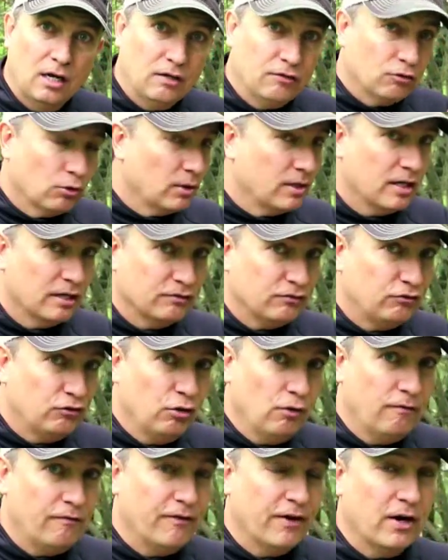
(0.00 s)
So it does
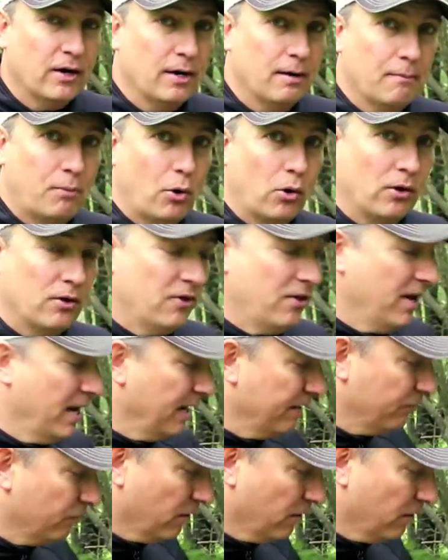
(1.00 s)
two very important things.